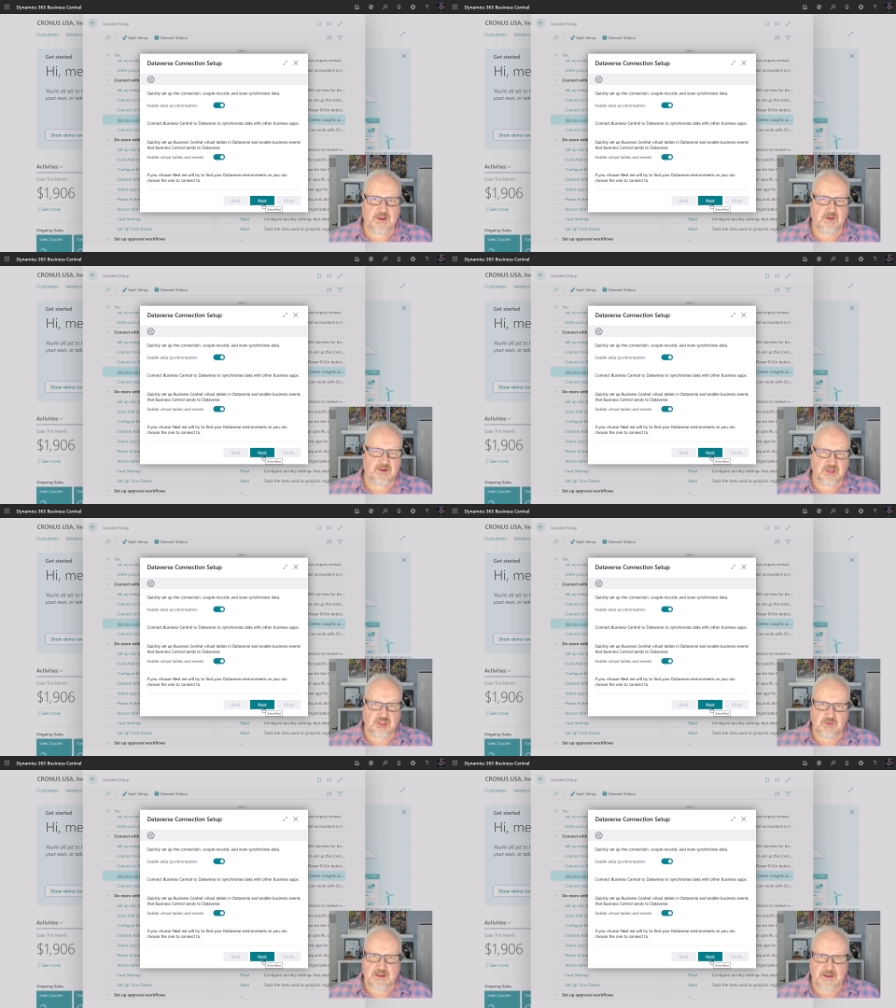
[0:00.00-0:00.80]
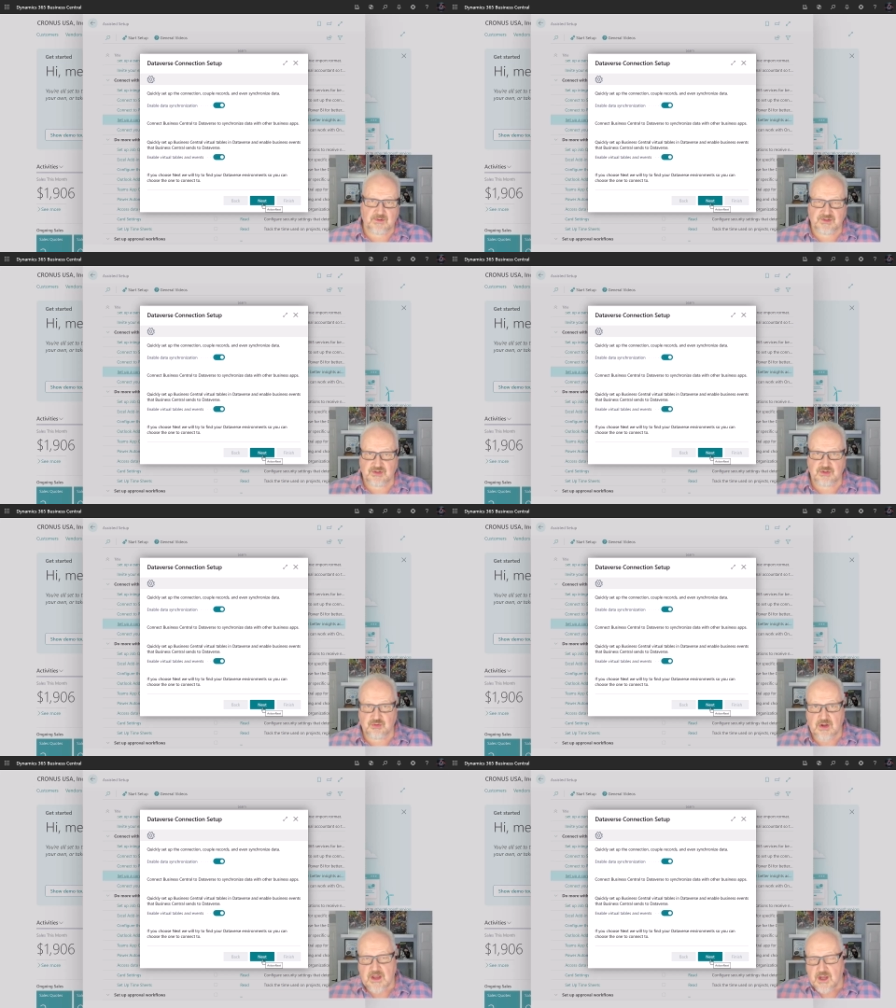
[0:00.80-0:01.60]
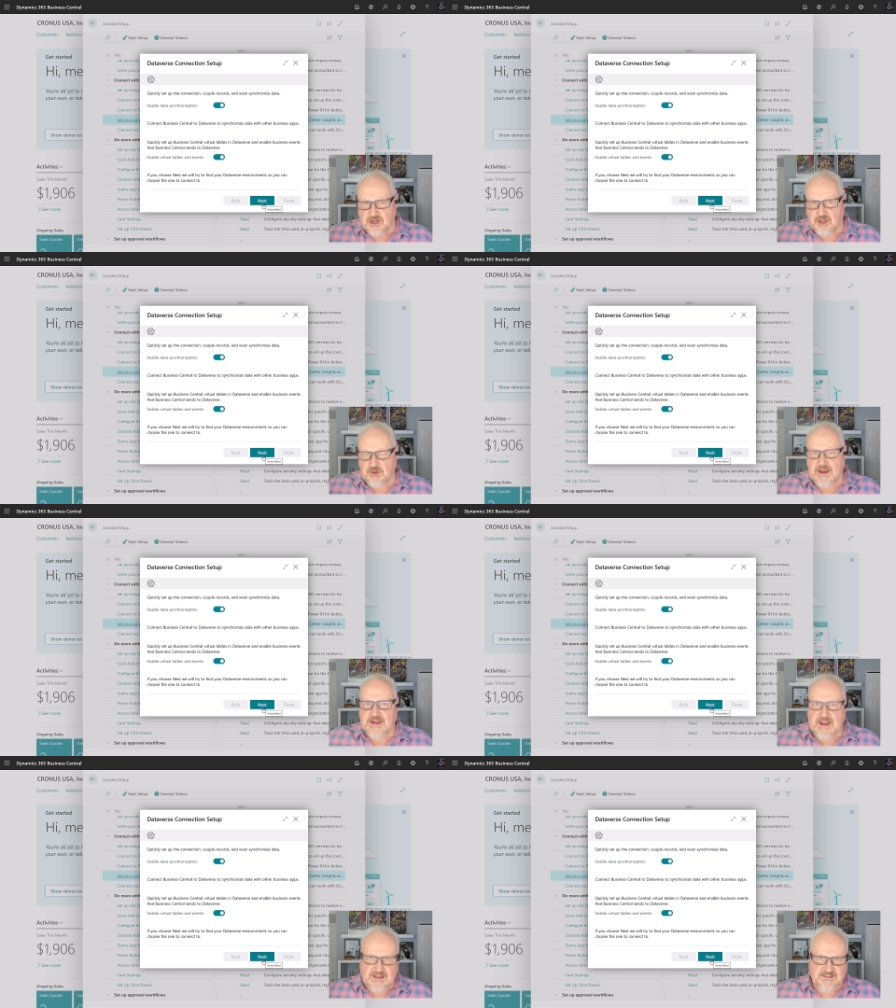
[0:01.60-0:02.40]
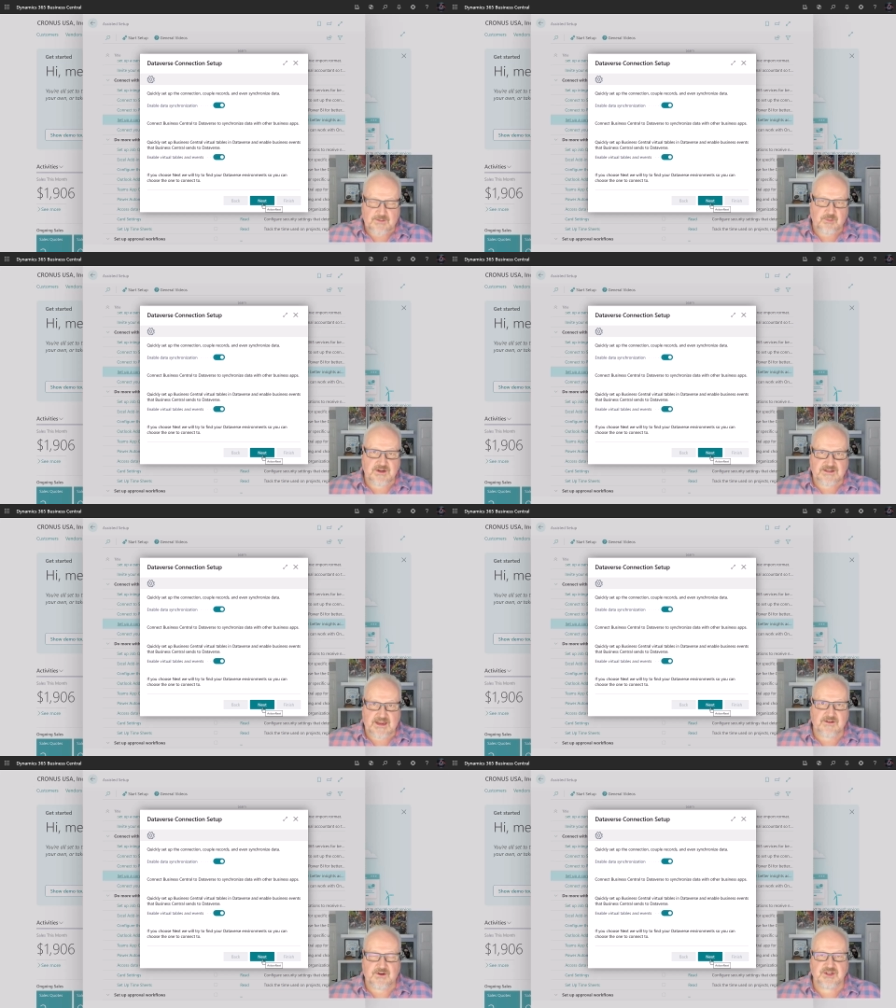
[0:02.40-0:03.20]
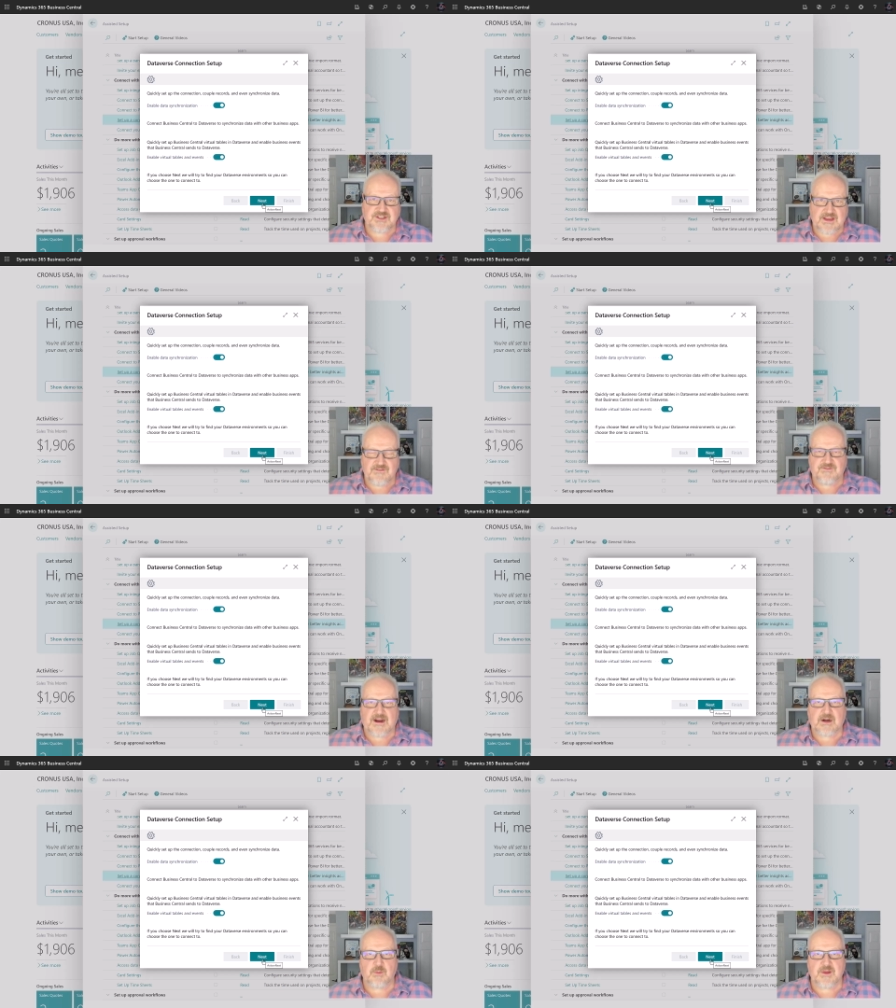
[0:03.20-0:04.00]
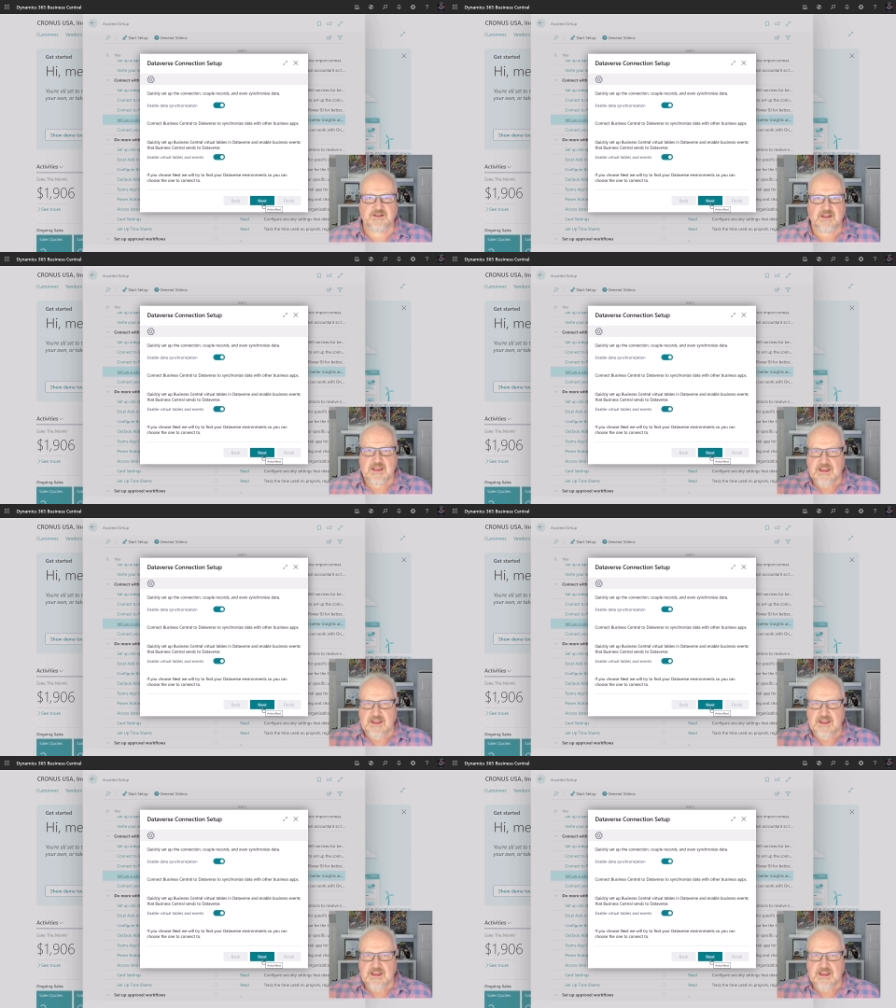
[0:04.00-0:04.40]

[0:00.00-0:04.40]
but you should be able to create a separate Dataverse environment